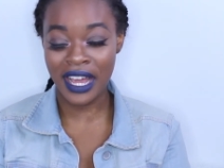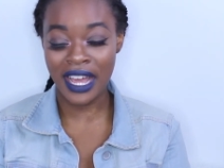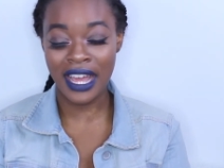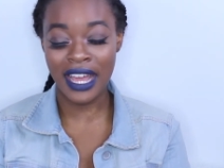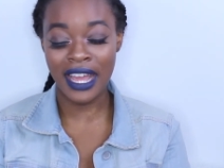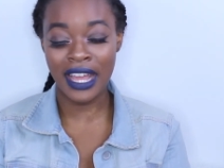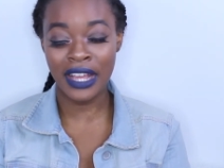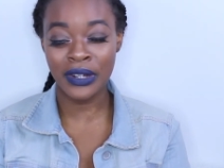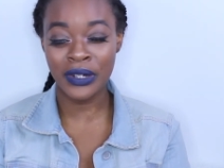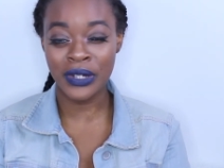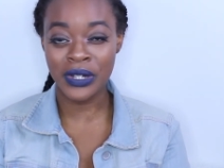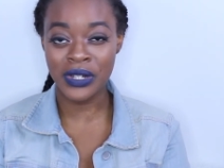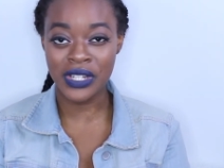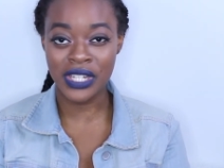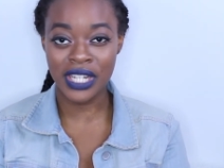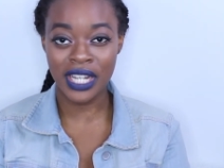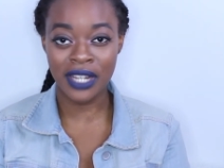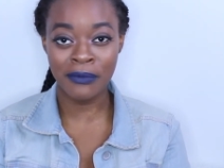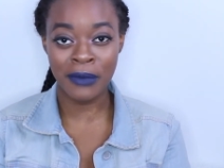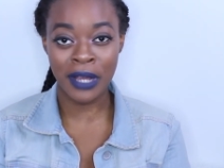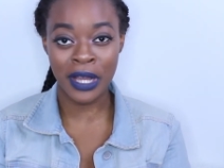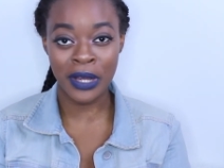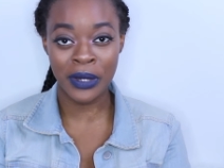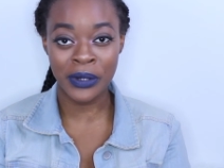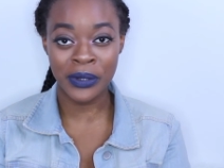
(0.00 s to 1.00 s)
I
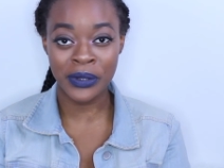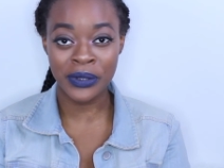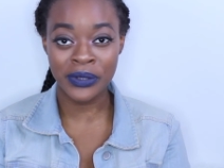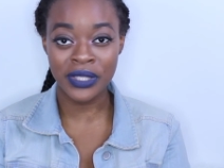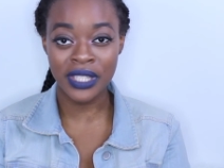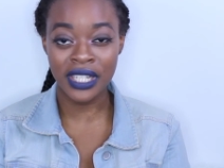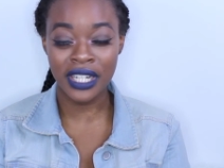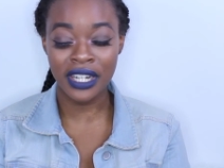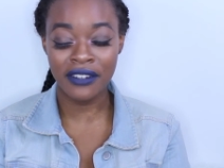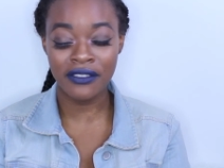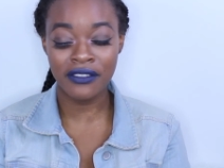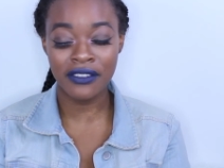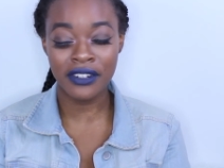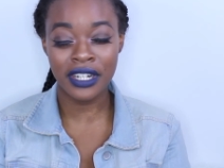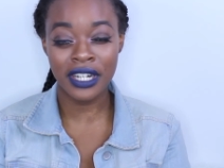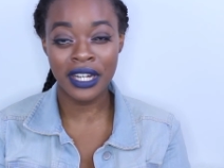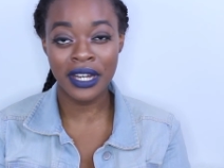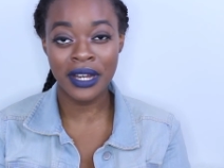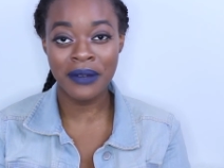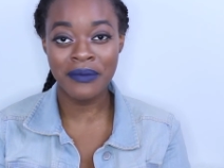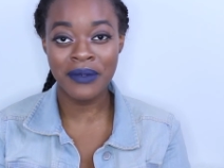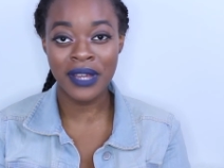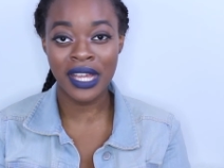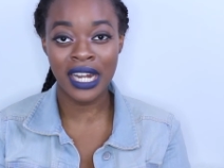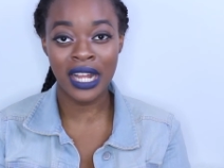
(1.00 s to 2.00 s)
crocheted my own cover
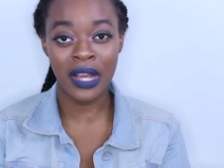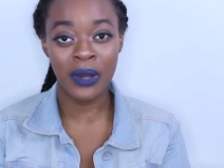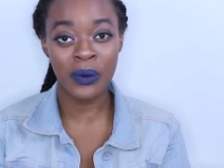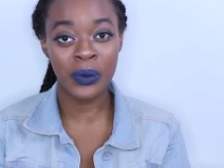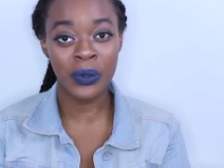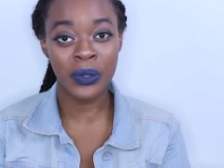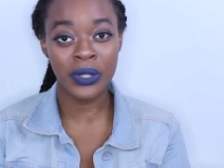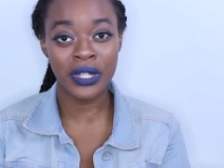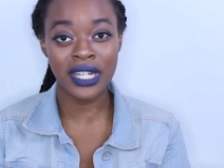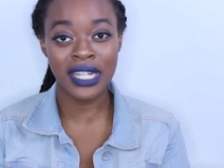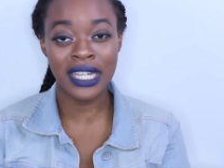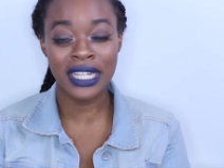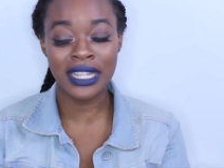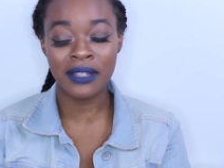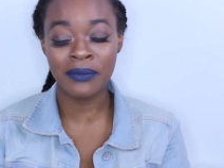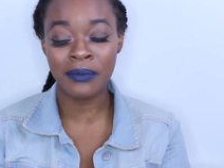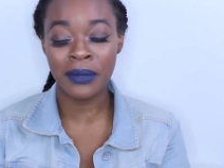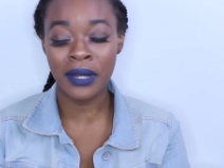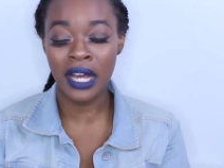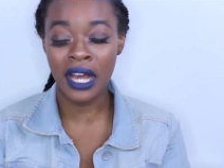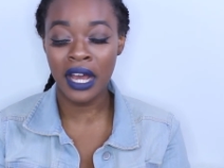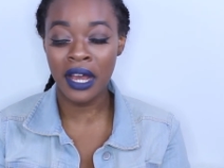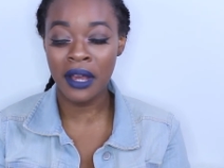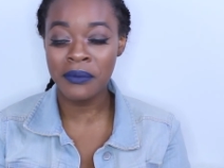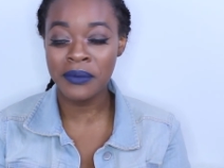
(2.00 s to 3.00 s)
up and I wore it in the
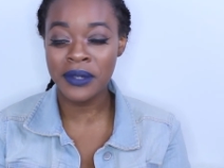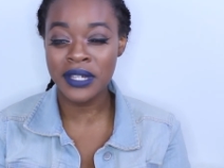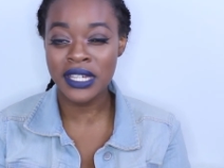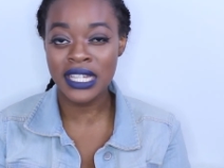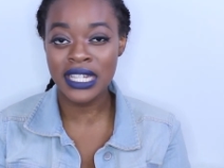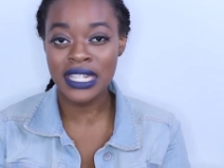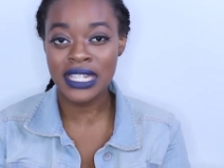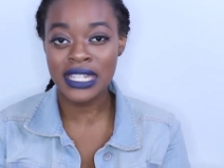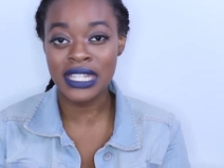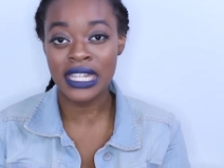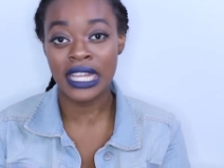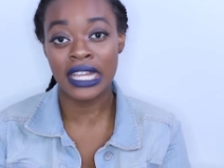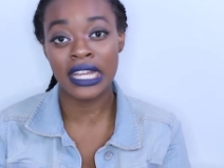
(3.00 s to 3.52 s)
Bahamas,